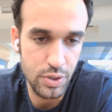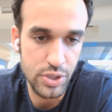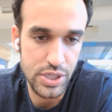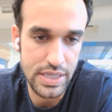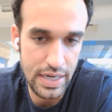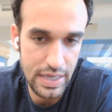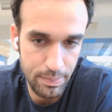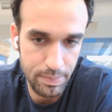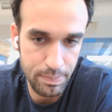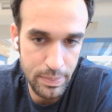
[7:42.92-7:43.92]
to sign
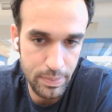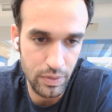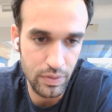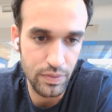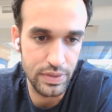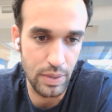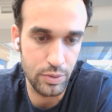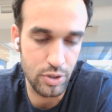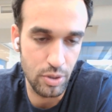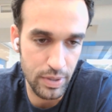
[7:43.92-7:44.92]
up people that
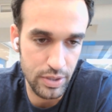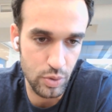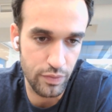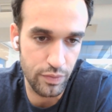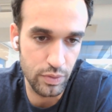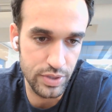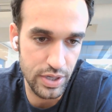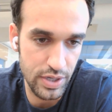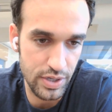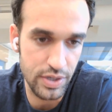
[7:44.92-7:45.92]
would commit to a full
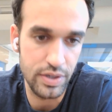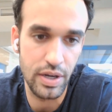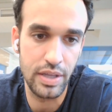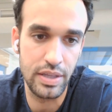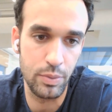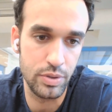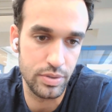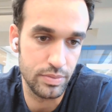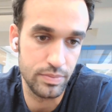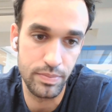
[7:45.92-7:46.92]
year and that
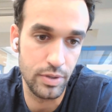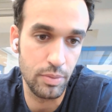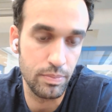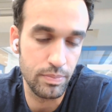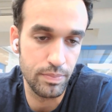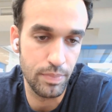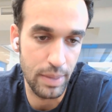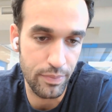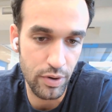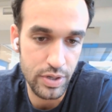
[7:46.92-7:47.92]
would,
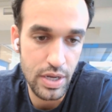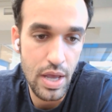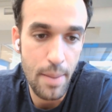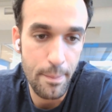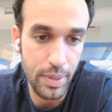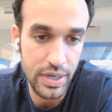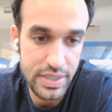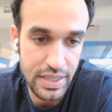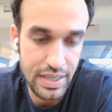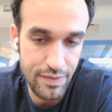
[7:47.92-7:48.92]
pay up front,
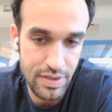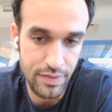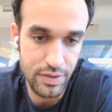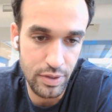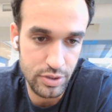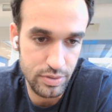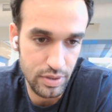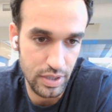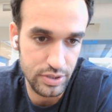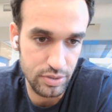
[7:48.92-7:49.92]
but give those
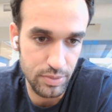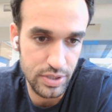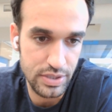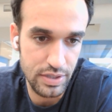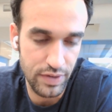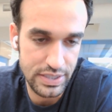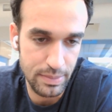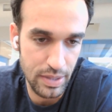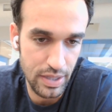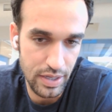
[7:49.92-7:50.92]
customers the
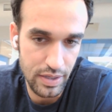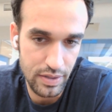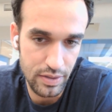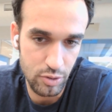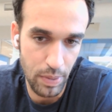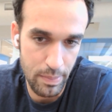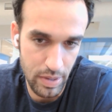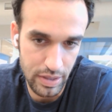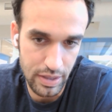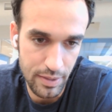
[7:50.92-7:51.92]
flexibility to pay
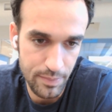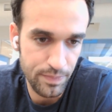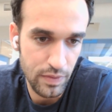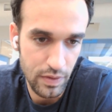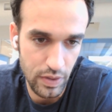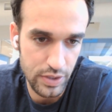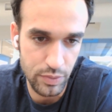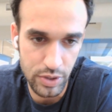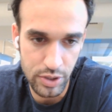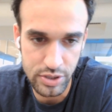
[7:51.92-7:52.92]
monthly, right?
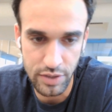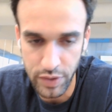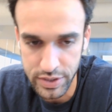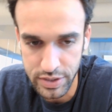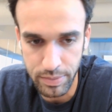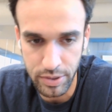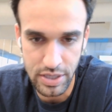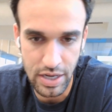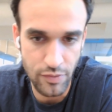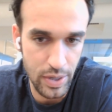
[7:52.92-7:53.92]
So reducing the friction
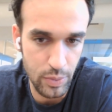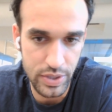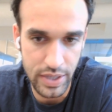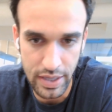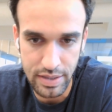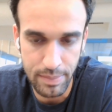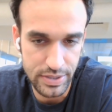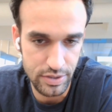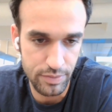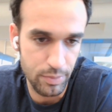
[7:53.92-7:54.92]
because everybody would get the
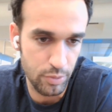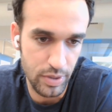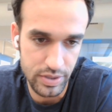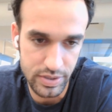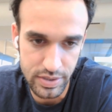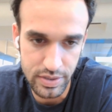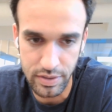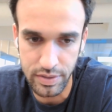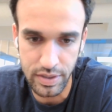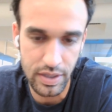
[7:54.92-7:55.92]
best of both parts.
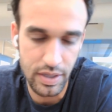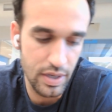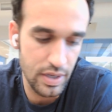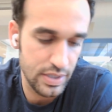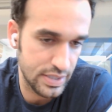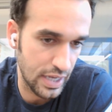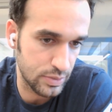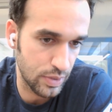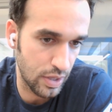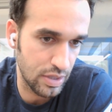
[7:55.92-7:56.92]
The
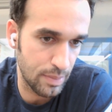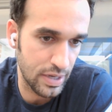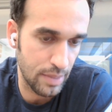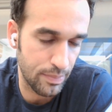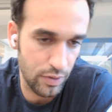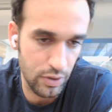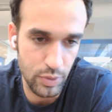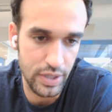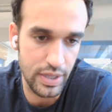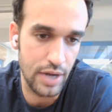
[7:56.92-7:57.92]
SaaS would get all the money up front,
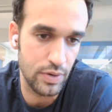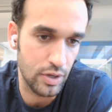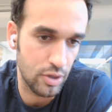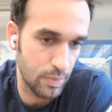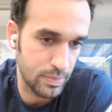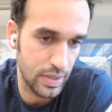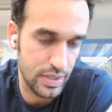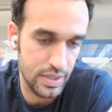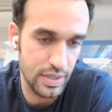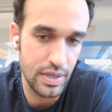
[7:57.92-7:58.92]
would get the annual
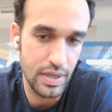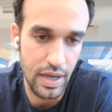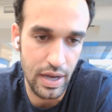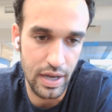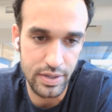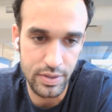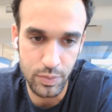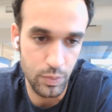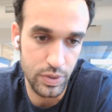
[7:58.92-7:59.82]
commitment and